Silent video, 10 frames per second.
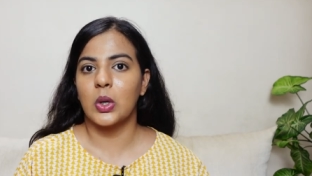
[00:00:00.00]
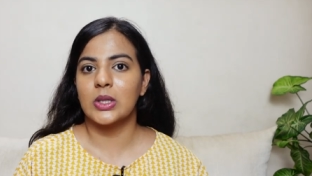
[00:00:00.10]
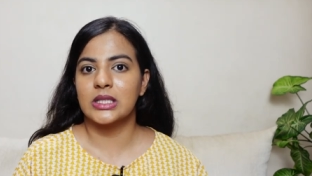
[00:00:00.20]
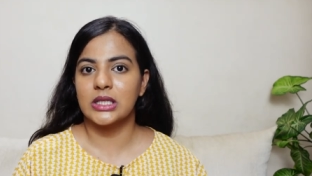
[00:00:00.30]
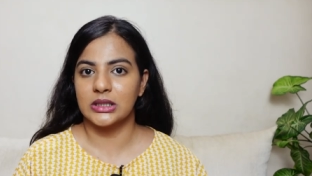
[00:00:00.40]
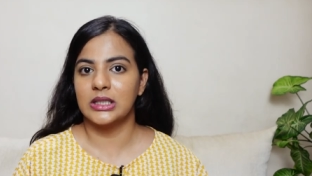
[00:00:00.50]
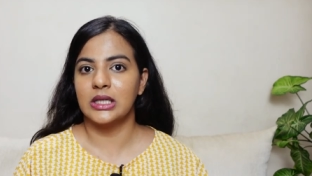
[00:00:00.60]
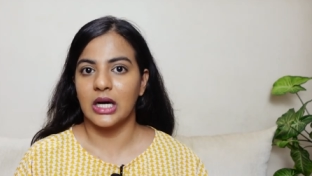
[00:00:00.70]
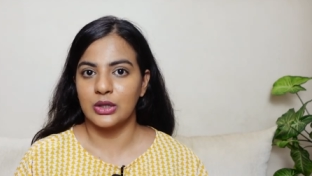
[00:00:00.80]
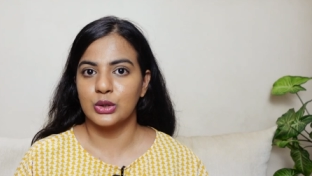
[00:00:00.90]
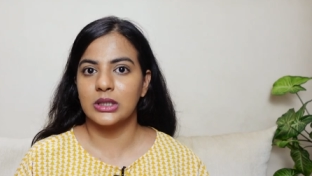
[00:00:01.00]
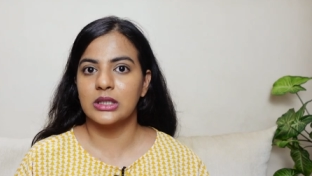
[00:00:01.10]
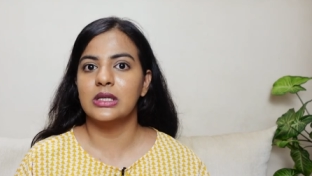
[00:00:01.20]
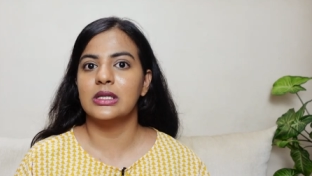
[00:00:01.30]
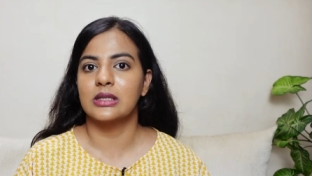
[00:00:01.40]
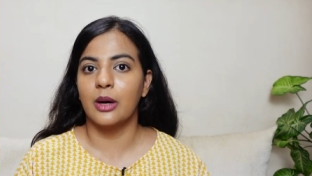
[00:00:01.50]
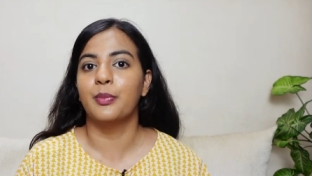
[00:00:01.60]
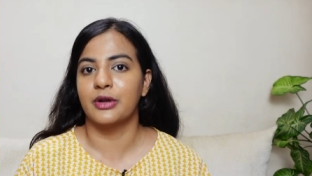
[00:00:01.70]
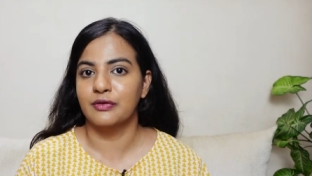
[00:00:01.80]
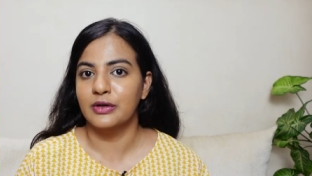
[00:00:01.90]
costs thirteen hundred is a
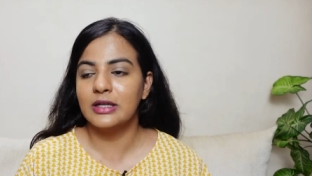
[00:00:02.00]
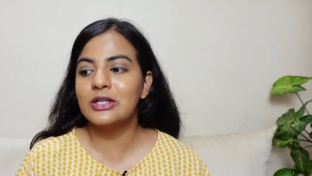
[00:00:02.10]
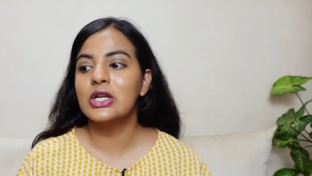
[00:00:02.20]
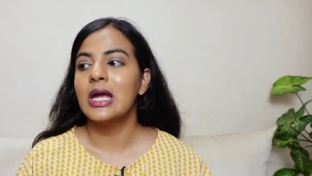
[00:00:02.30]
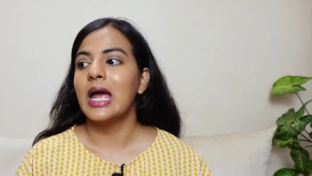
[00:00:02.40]
privilege.